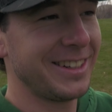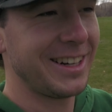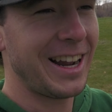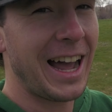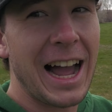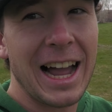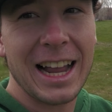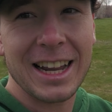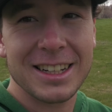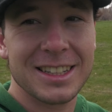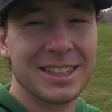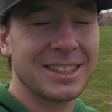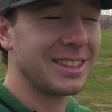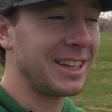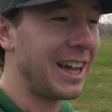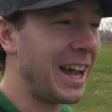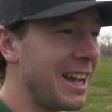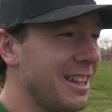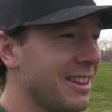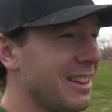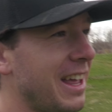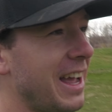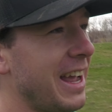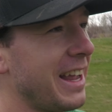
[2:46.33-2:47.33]
not,
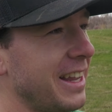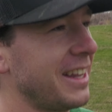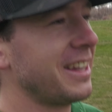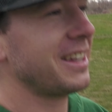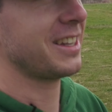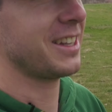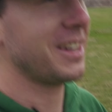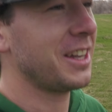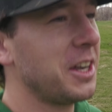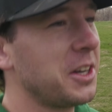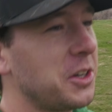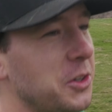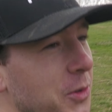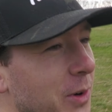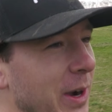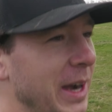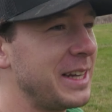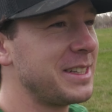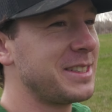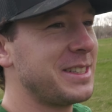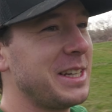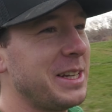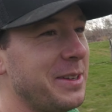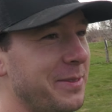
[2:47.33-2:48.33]
not like a
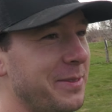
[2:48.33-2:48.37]
crazy